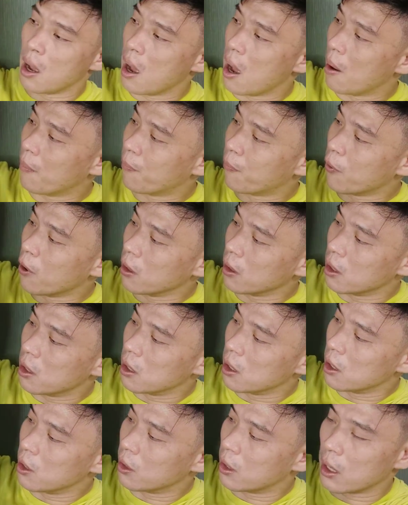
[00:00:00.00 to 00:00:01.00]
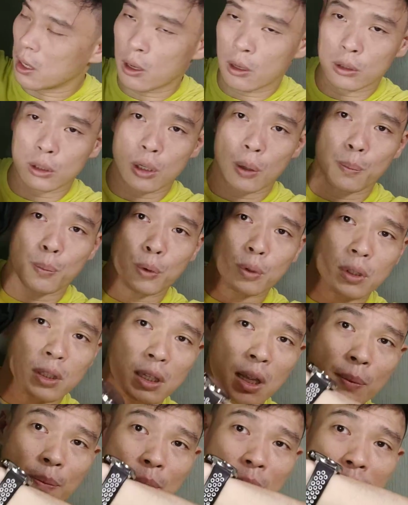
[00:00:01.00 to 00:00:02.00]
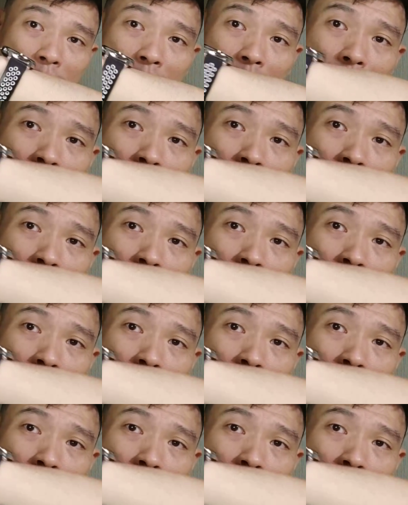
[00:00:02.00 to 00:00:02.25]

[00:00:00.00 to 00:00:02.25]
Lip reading: Up front here you can also put something